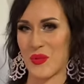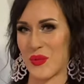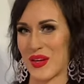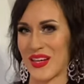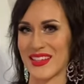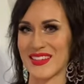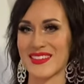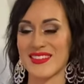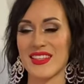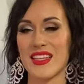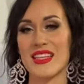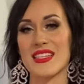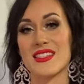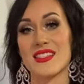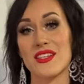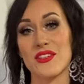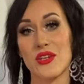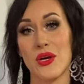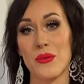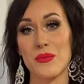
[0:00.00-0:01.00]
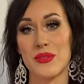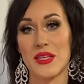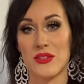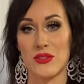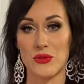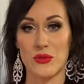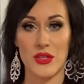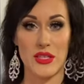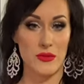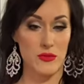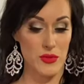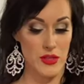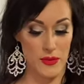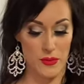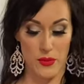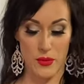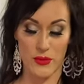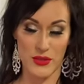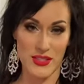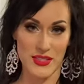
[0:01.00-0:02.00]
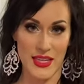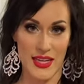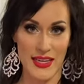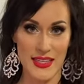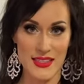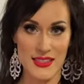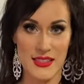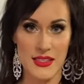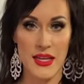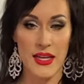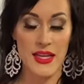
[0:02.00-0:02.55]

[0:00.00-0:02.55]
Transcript: One is the top that you can wear both sides.